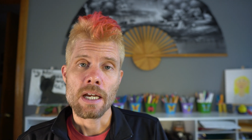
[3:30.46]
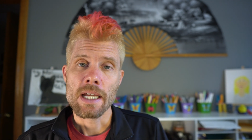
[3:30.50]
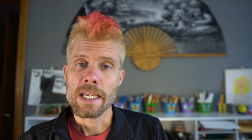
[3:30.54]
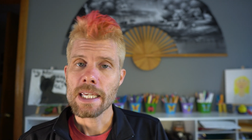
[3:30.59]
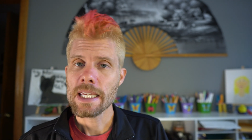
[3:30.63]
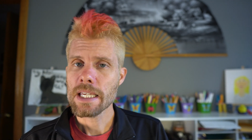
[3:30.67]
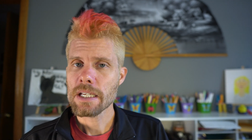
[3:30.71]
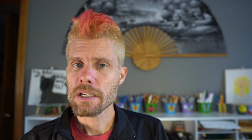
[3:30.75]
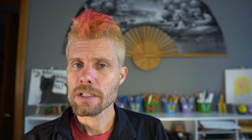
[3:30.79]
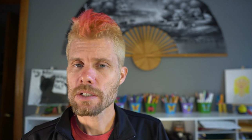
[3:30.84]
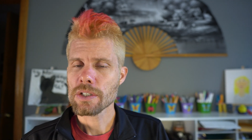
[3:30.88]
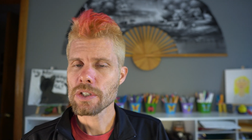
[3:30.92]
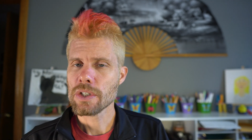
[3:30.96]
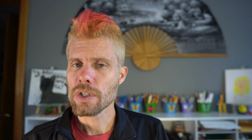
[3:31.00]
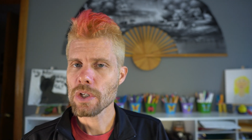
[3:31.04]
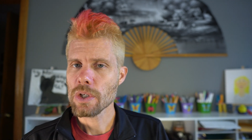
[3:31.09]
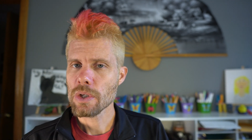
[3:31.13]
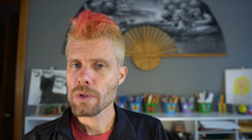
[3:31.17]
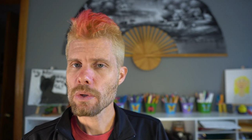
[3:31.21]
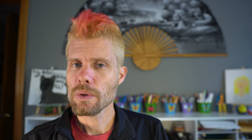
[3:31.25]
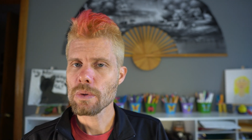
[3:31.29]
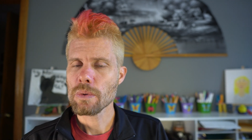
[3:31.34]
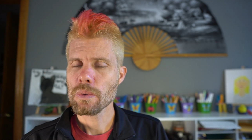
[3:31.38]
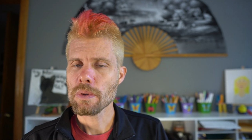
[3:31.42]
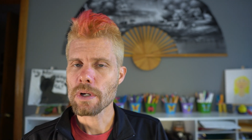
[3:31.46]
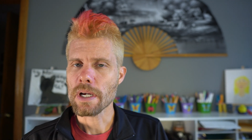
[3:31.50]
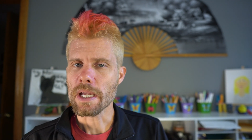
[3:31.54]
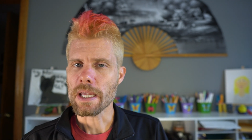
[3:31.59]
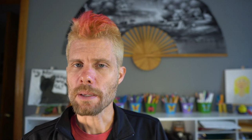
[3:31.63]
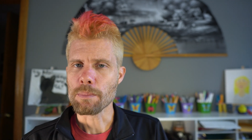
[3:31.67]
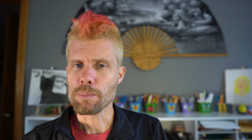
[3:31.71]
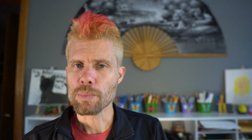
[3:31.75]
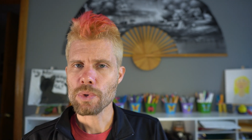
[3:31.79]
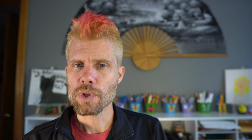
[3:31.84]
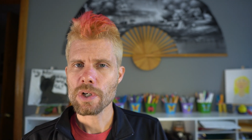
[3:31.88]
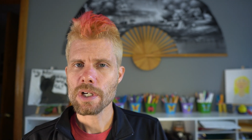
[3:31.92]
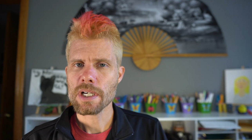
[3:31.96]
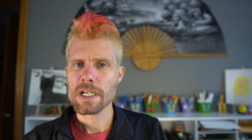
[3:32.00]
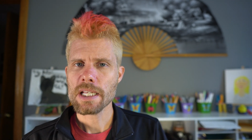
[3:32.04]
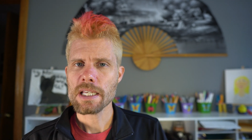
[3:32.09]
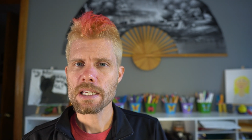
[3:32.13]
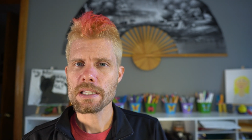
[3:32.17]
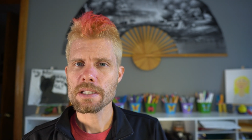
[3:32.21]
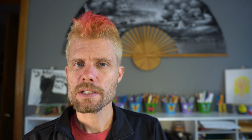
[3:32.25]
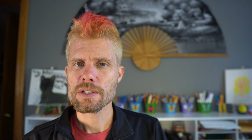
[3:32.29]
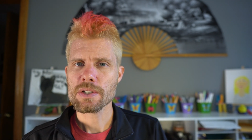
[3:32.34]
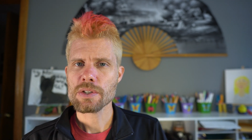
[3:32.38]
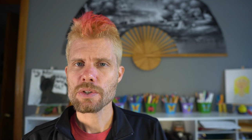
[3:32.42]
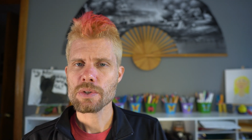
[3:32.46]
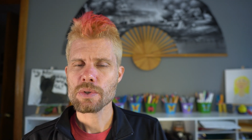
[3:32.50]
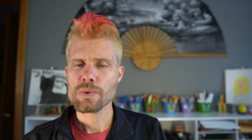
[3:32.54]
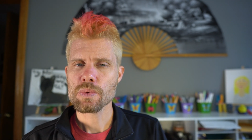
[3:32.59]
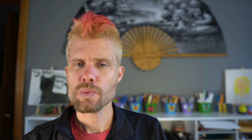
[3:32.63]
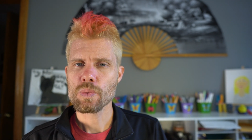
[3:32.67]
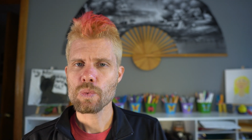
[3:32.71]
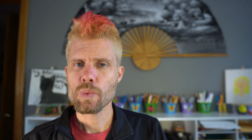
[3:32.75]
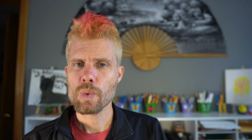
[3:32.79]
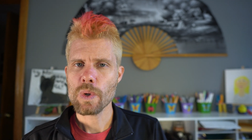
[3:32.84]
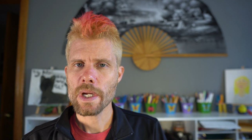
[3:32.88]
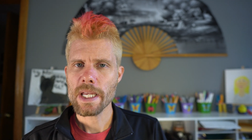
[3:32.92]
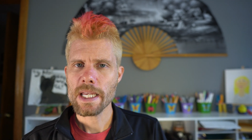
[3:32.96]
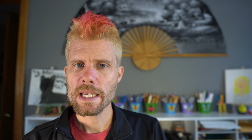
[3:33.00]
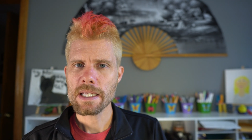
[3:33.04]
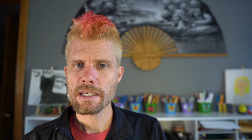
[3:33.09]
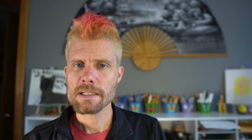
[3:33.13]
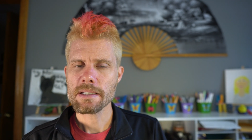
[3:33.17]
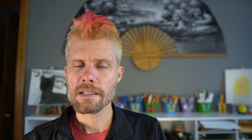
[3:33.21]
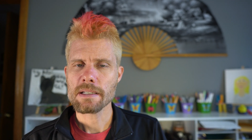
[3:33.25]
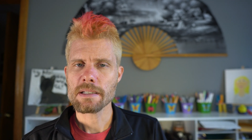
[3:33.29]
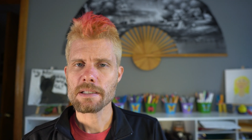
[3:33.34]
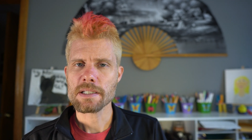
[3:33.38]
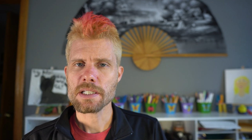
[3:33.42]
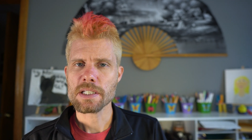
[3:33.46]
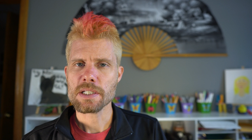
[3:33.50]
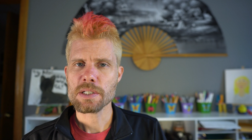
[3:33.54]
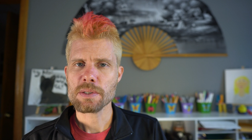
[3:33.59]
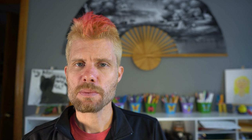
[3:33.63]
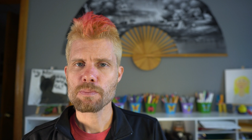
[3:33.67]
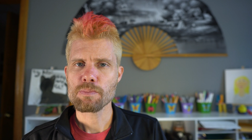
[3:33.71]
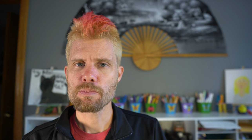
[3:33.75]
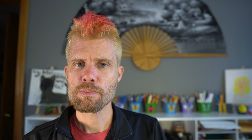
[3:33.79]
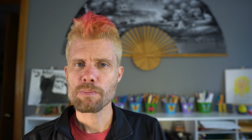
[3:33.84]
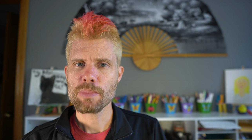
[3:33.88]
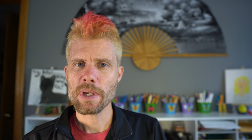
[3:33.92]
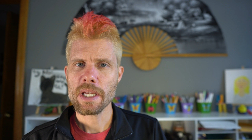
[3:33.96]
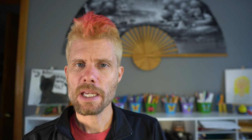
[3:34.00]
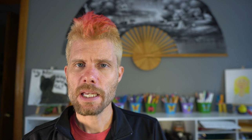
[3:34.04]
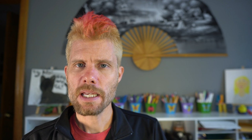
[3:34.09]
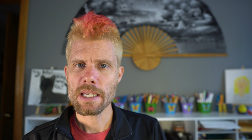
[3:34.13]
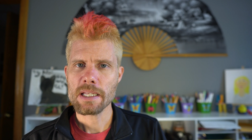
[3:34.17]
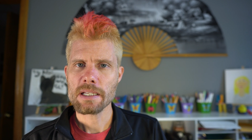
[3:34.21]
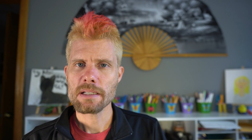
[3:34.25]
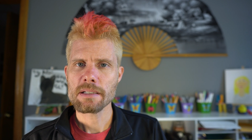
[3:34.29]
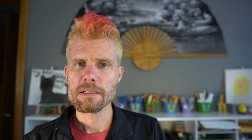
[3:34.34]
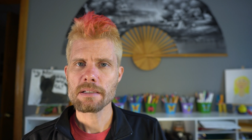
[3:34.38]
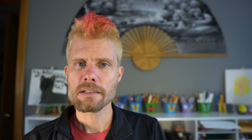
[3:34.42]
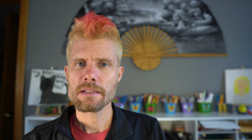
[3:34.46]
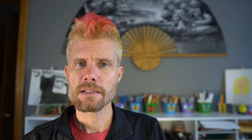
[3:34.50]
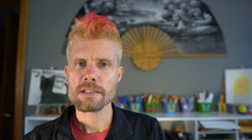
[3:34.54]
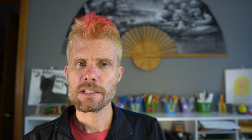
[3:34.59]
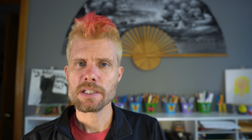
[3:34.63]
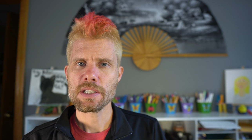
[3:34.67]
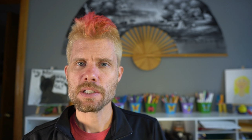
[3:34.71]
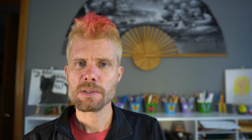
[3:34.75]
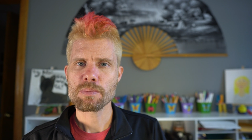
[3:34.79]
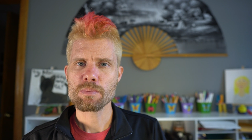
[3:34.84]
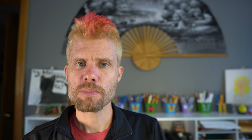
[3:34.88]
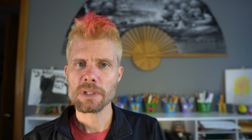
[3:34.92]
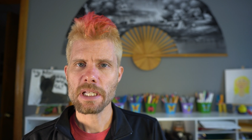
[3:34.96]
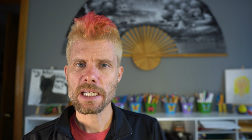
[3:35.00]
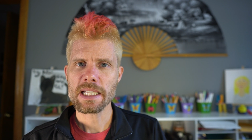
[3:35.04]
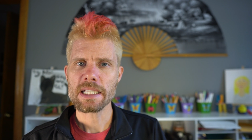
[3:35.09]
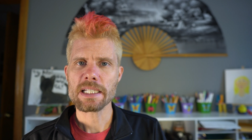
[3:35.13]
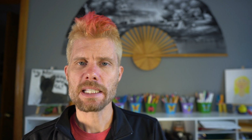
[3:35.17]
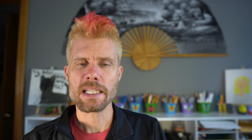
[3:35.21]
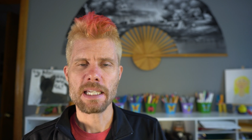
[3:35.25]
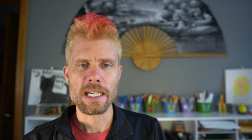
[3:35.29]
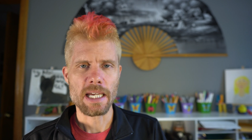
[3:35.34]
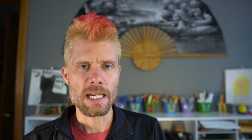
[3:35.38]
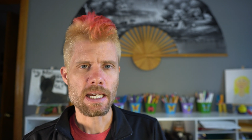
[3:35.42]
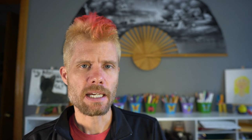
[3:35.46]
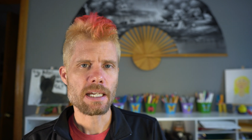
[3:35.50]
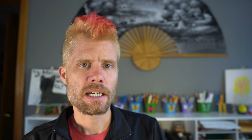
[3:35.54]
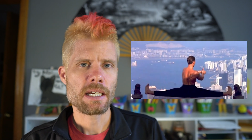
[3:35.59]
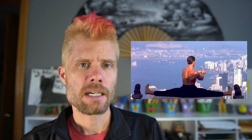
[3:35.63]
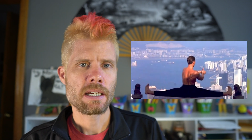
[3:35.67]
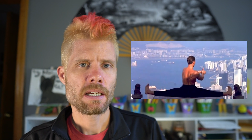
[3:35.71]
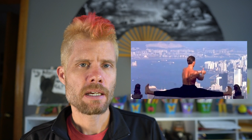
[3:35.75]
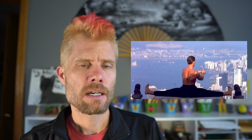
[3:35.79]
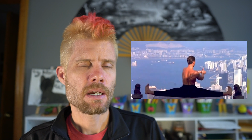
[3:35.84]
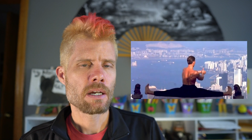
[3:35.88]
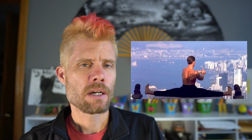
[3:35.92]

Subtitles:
he could do a pretty sweet spin split kick